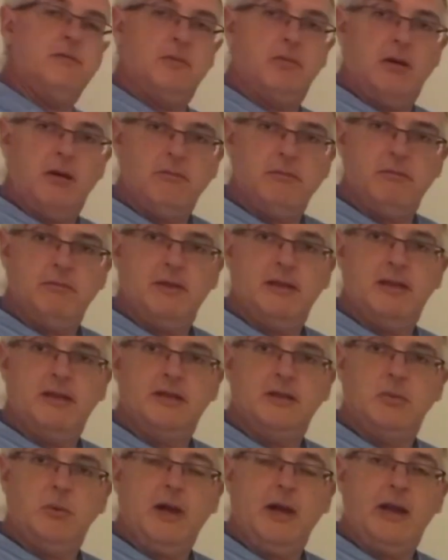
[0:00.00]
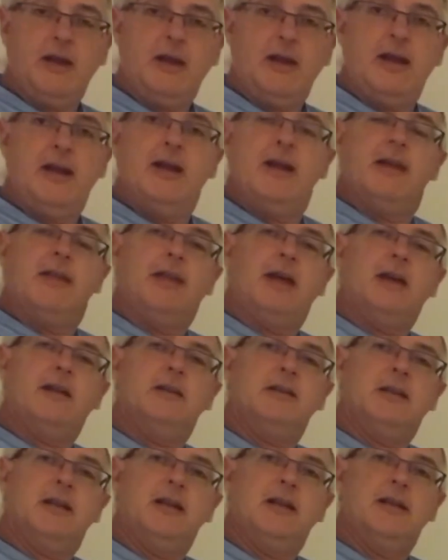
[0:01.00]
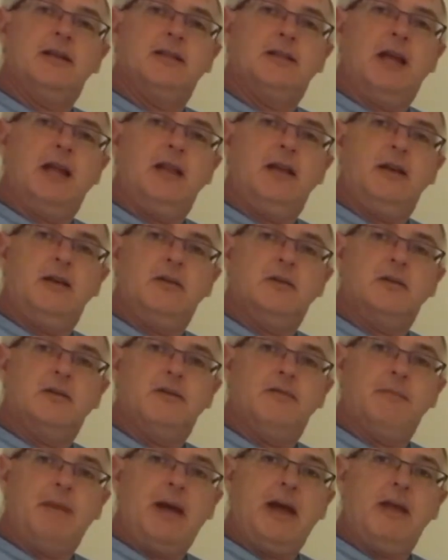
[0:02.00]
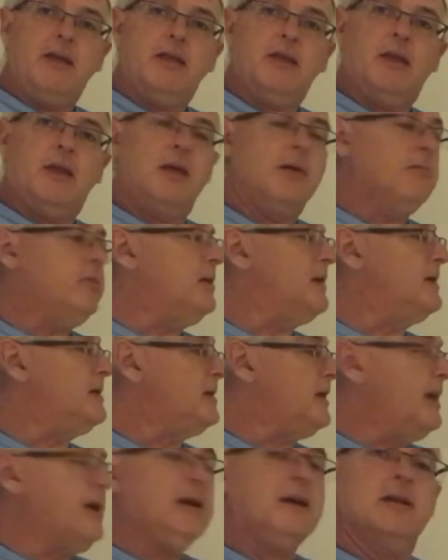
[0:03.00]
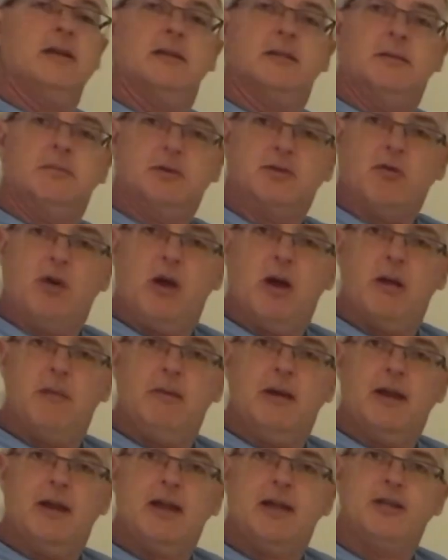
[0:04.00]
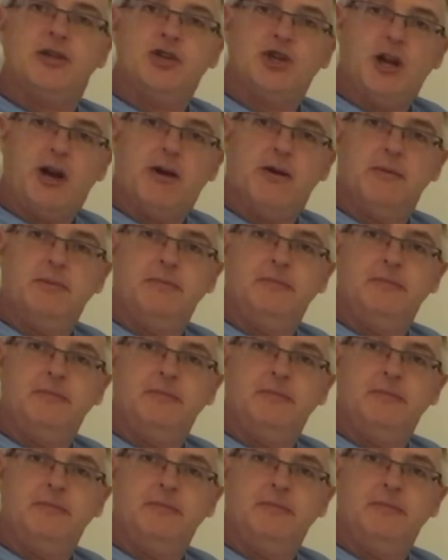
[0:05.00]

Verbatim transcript: a problem in this way. That is today's Daily Dose of Math. Please like, subscribe, and share.